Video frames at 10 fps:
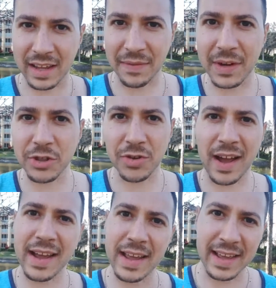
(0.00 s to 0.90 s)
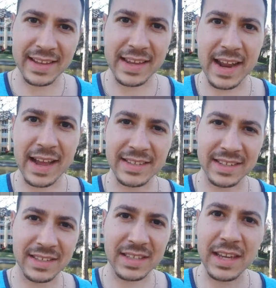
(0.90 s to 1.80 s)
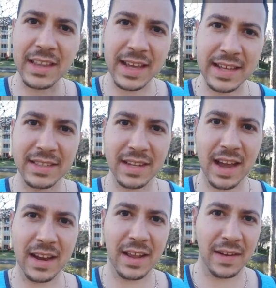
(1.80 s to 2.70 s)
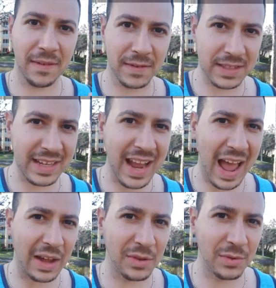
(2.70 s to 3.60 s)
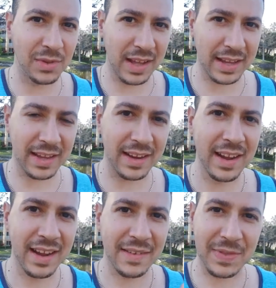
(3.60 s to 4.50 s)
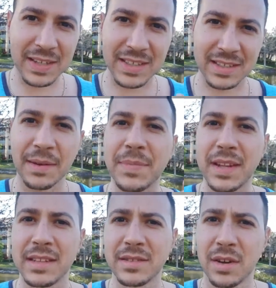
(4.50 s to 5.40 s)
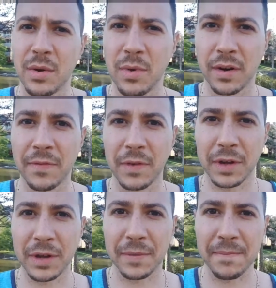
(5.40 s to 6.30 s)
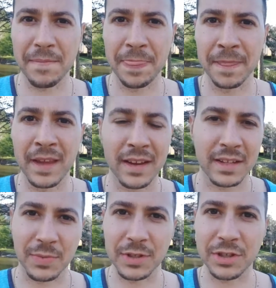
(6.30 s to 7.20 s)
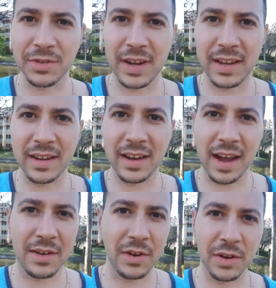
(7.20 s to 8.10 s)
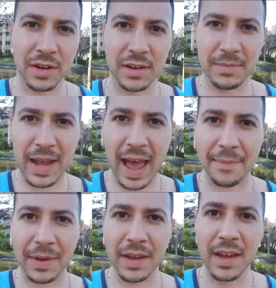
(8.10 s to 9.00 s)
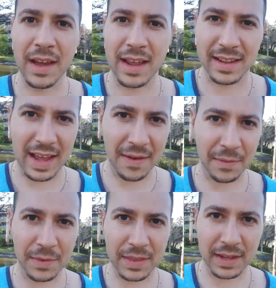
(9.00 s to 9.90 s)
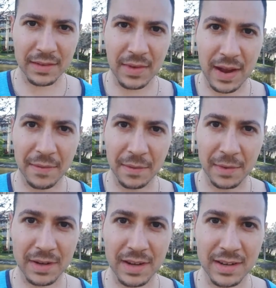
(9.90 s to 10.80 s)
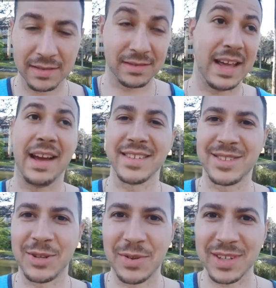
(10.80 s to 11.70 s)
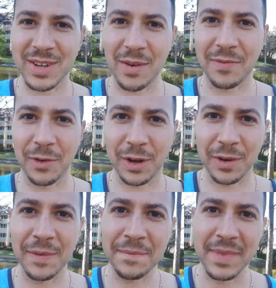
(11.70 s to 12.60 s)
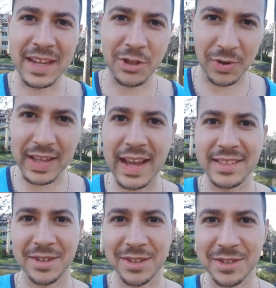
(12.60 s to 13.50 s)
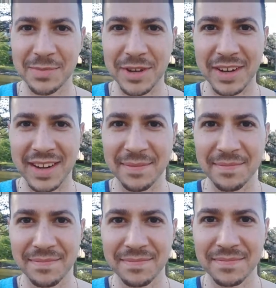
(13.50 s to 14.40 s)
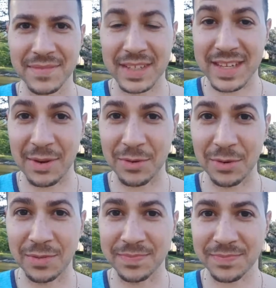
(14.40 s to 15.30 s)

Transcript: Give it a try, get access, see the inside, and see how you like it. If this is something that's going to work for you, because once you're in, I know you're going to be happy and let everyone think, everyone let us do this all for you and join the Ass Kickers community. Sound cool?